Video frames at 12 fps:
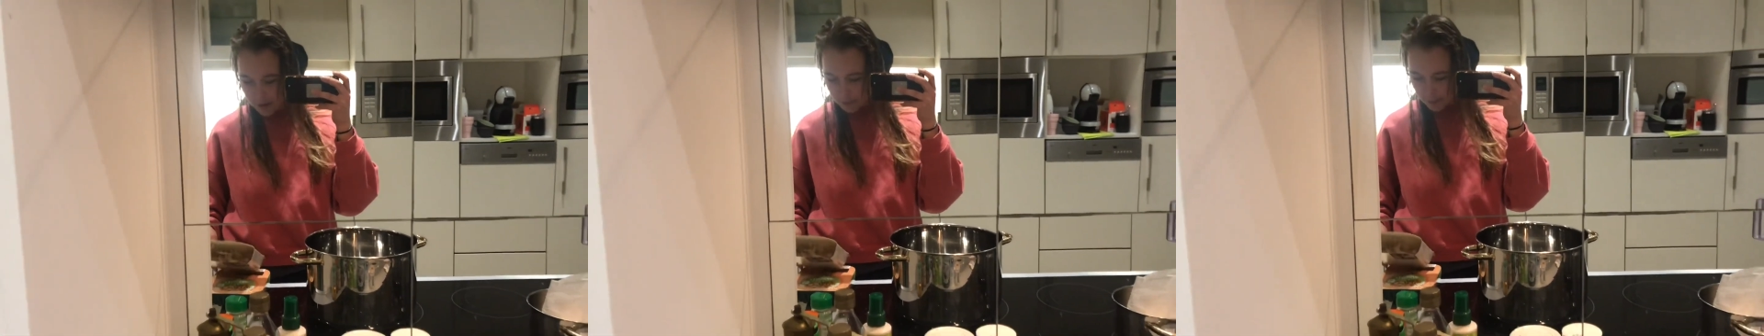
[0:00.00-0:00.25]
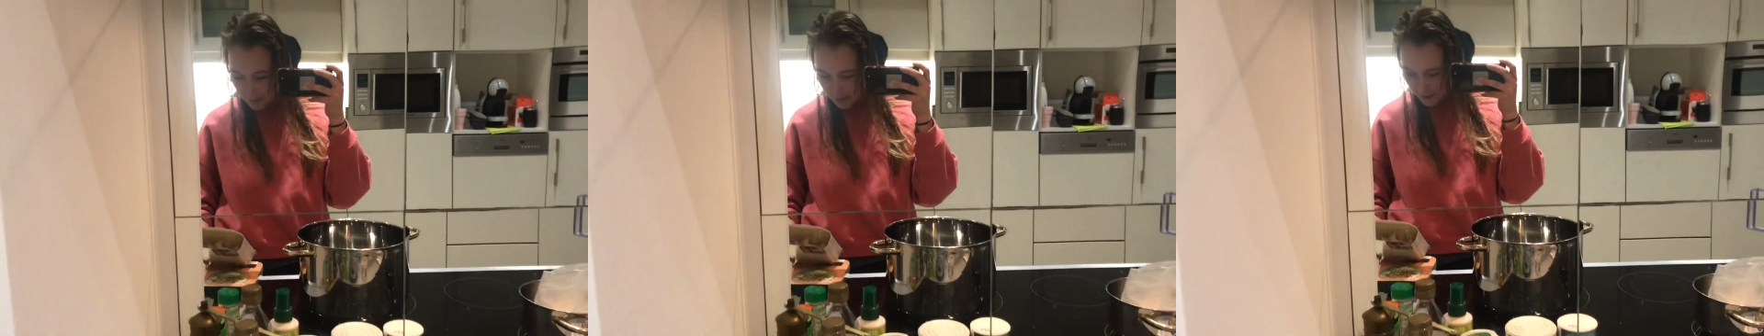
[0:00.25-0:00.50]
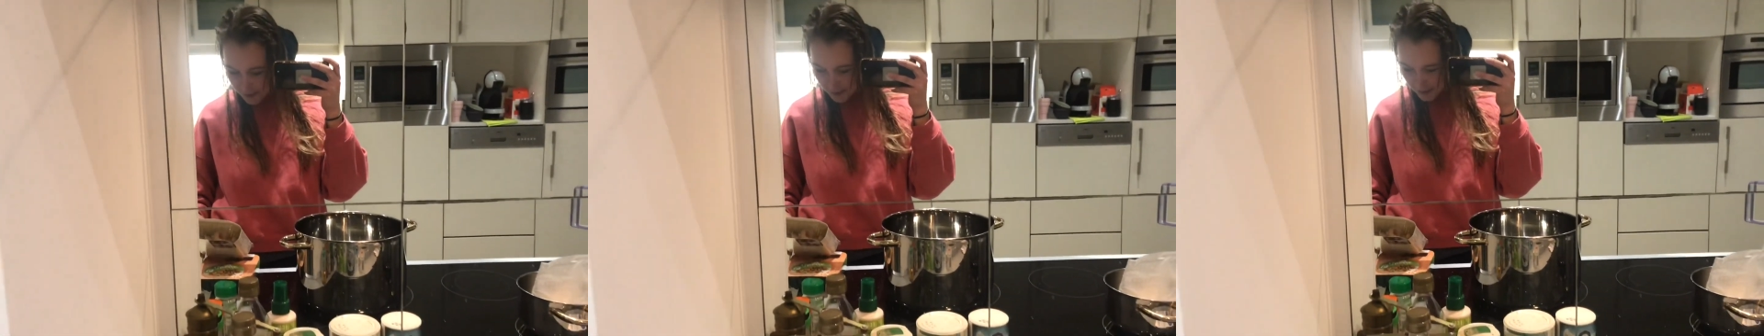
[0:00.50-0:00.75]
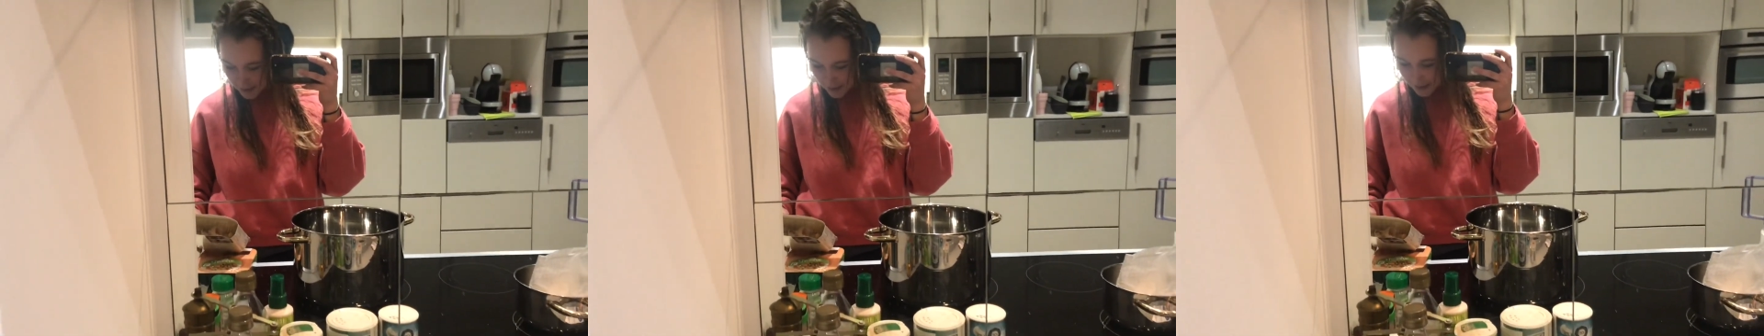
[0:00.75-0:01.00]

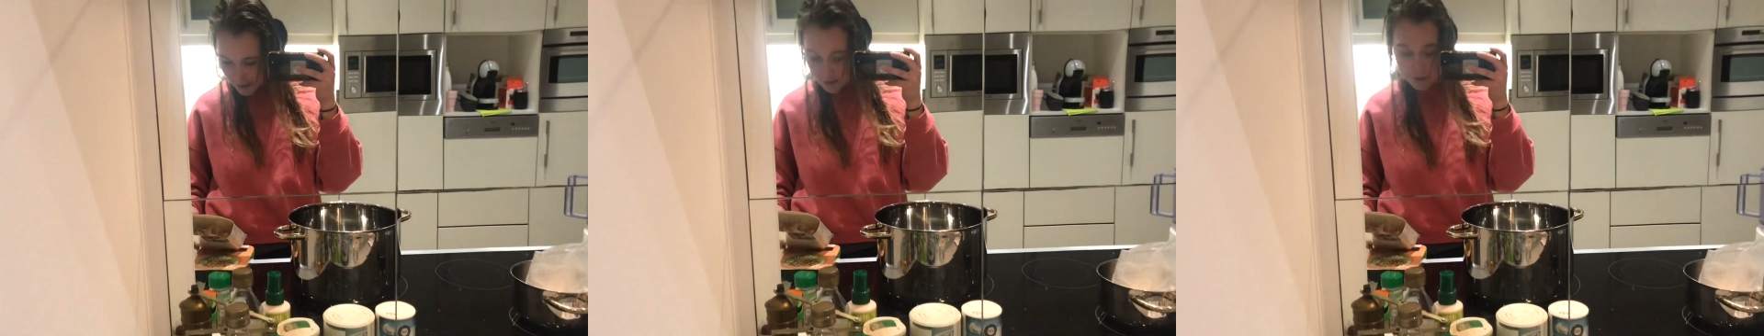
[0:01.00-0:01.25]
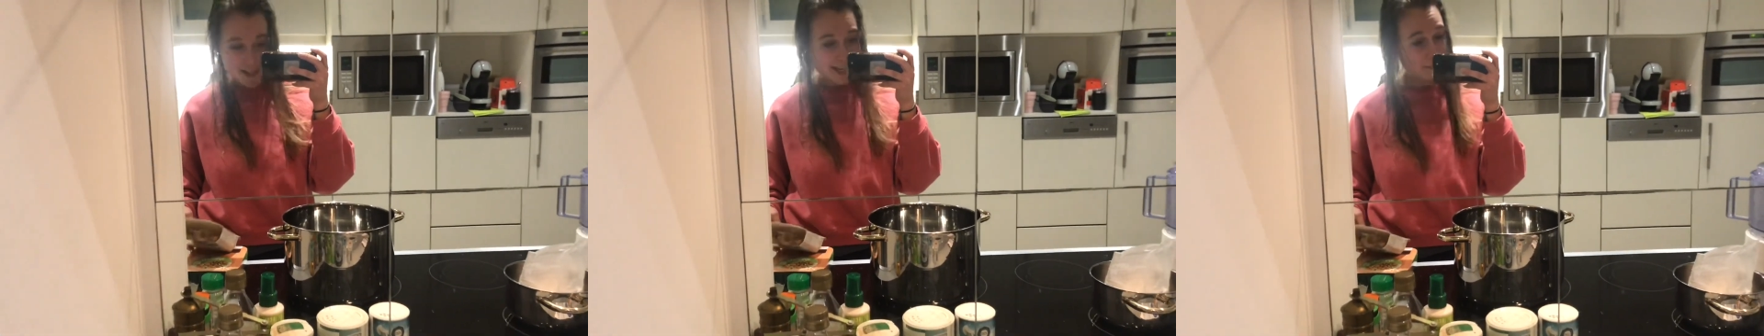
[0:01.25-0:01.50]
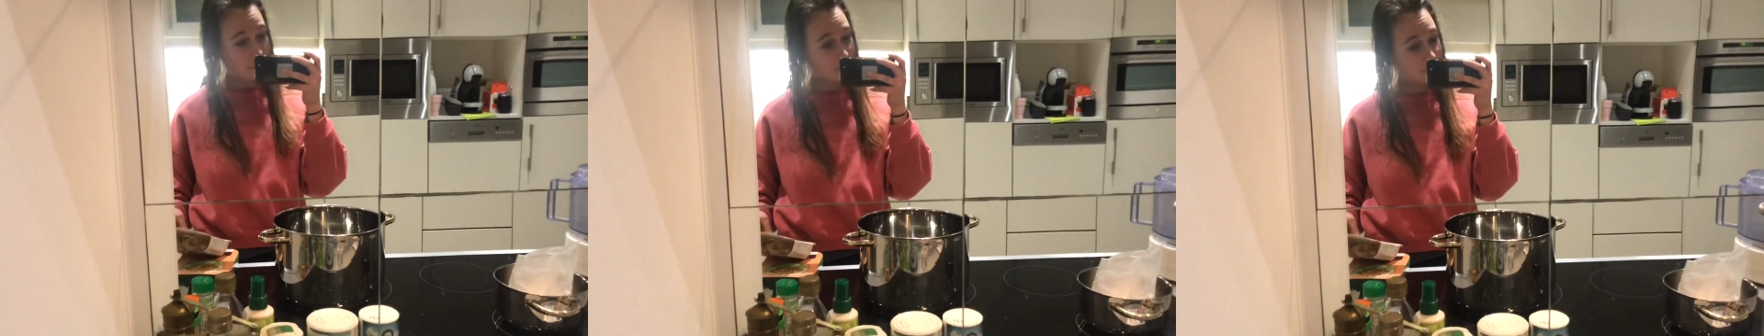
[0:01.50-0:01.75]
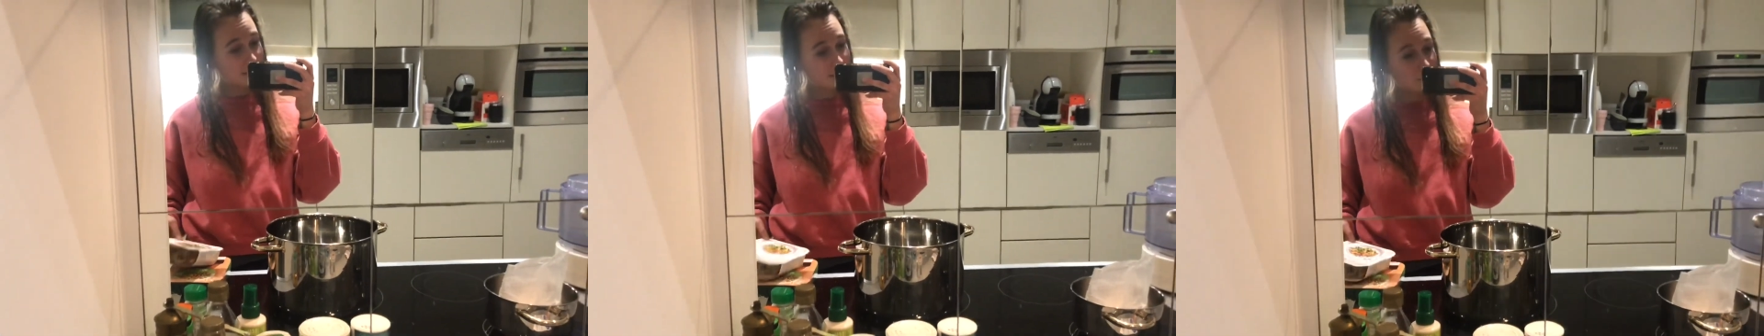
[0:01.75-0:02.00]
but today we
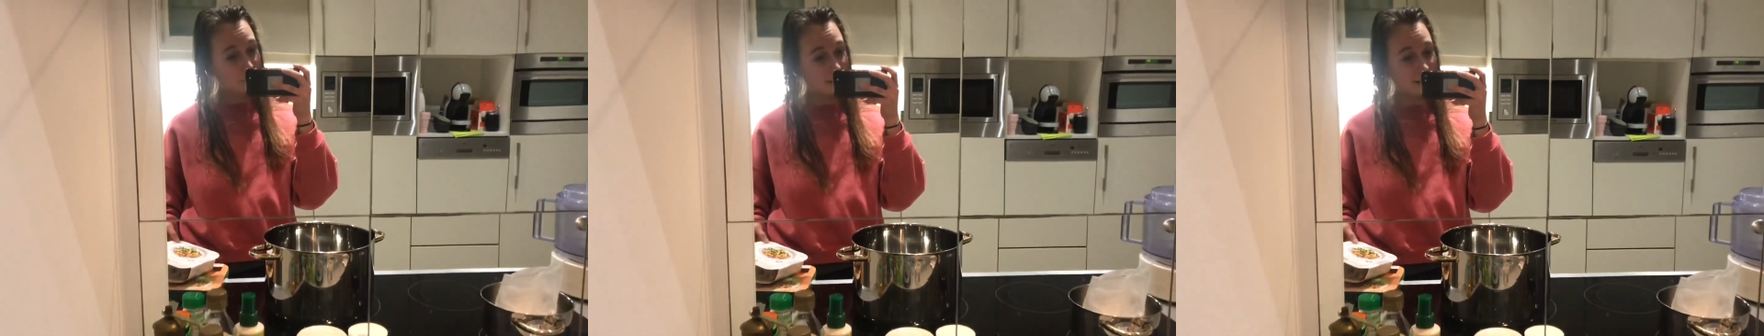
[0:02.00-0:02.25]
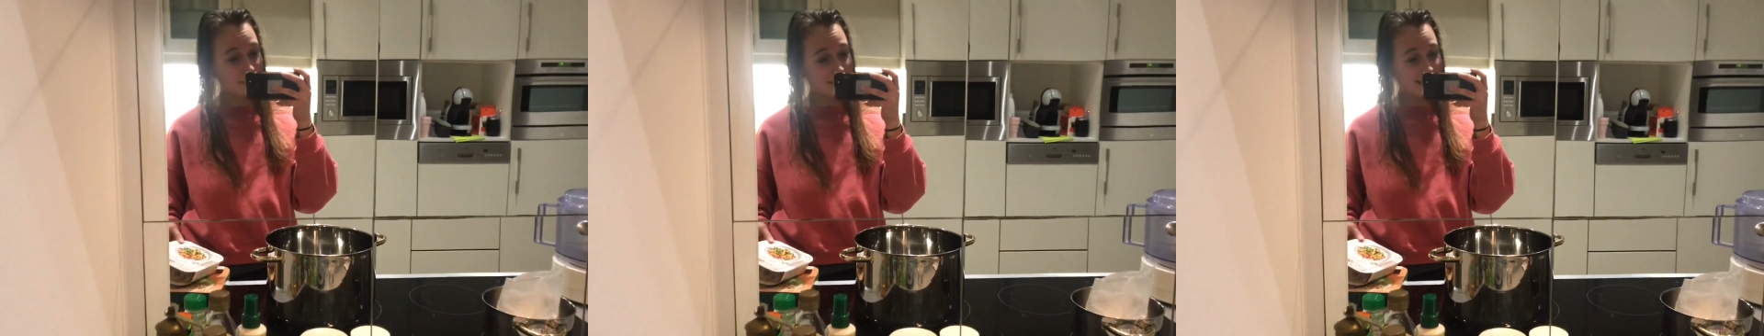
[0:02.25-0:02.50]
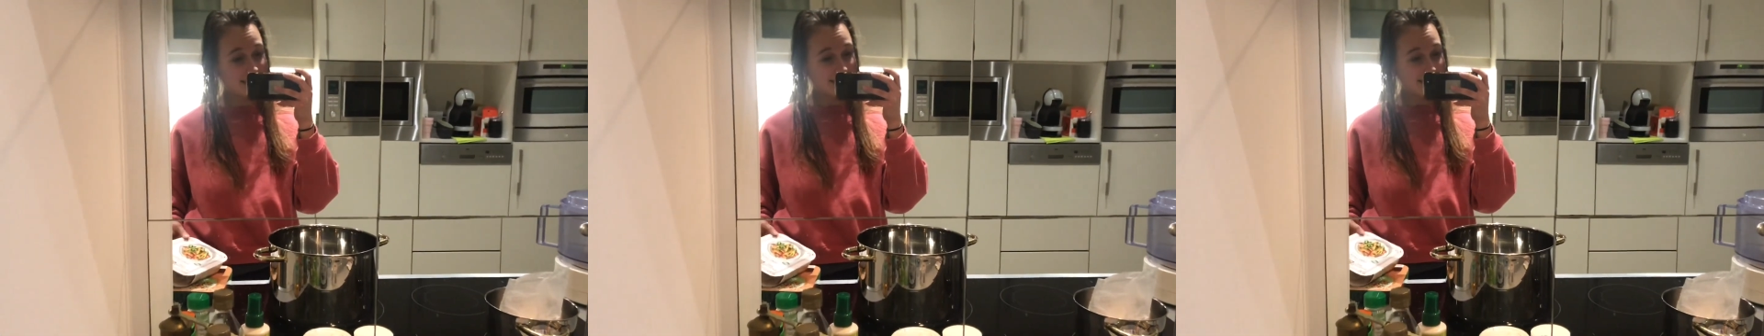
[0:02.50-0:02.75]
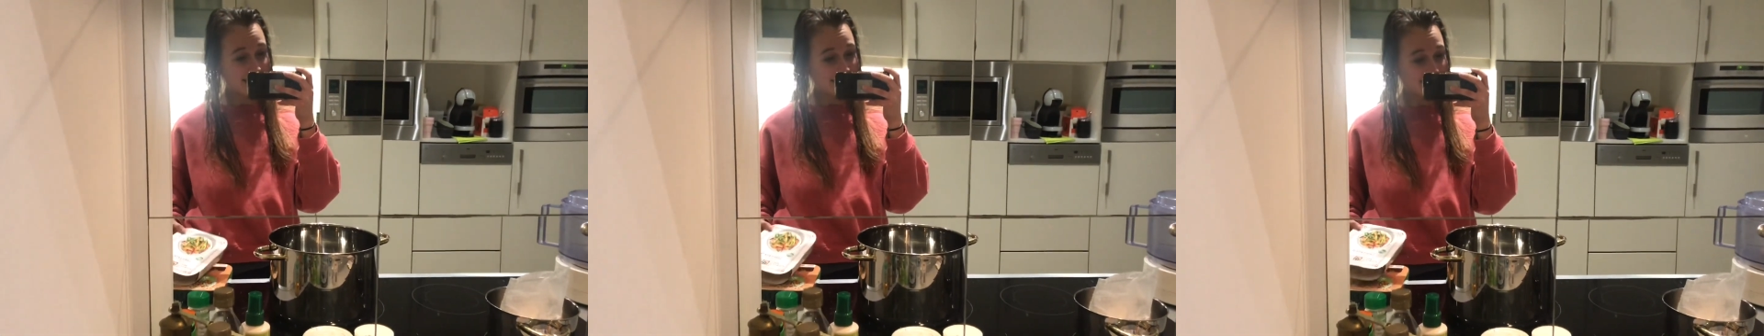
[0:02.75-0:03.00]
were craving this.